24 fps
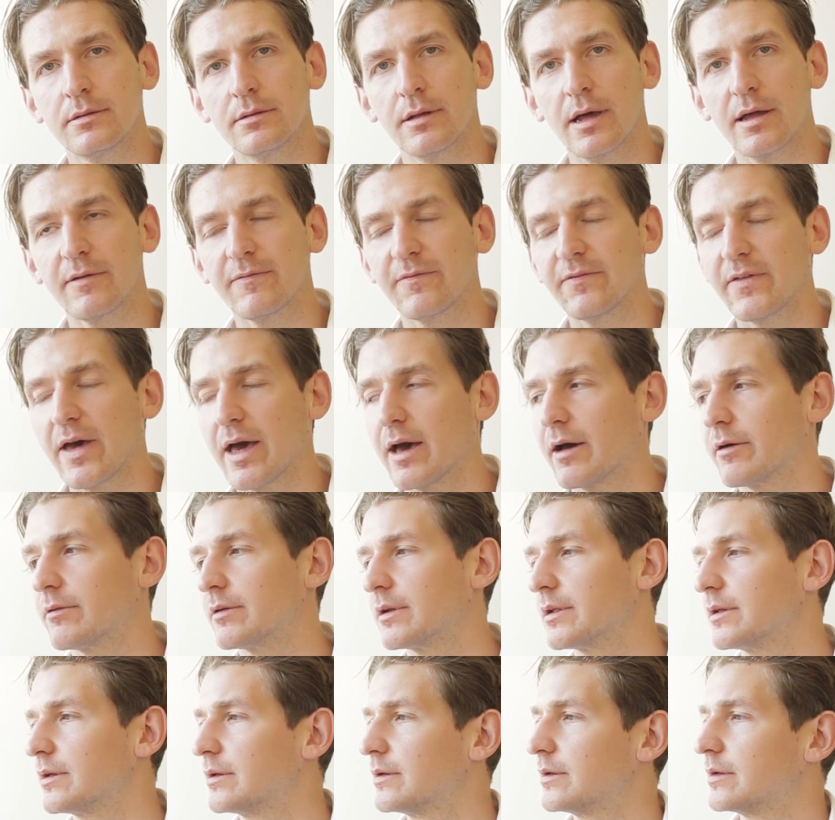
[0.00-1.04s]
and
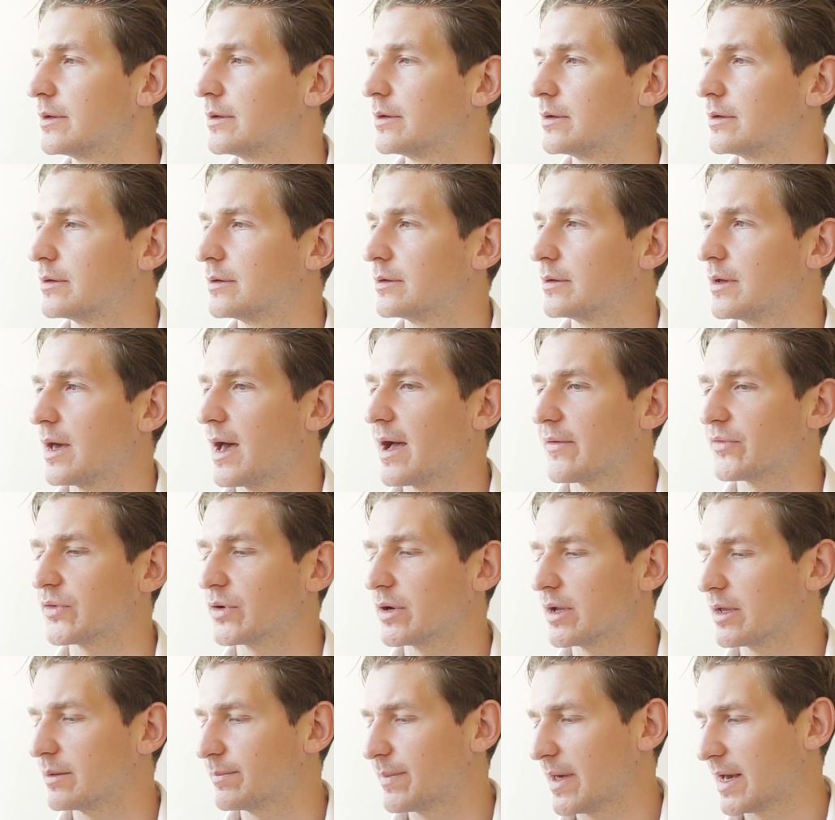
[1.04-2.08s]
found after
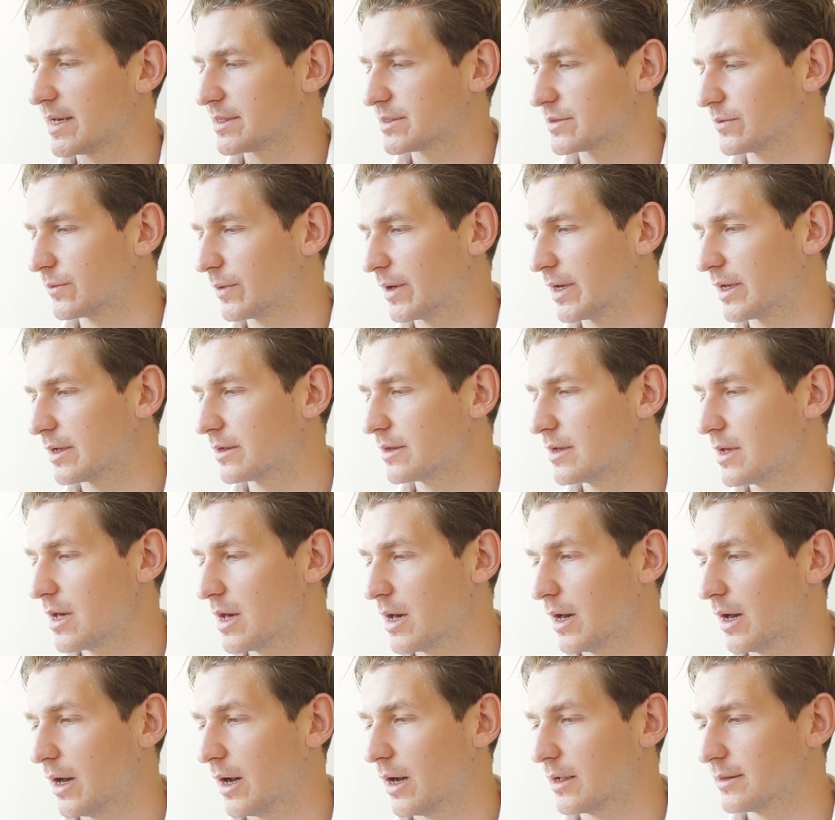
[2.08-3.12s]
he had passed away,
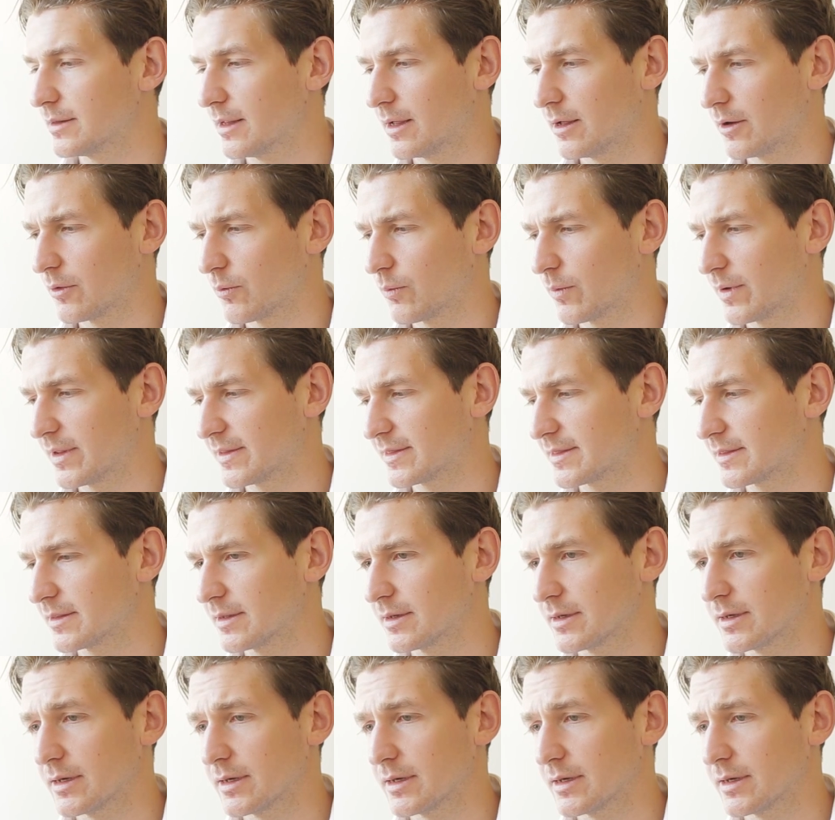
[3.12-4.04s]
along with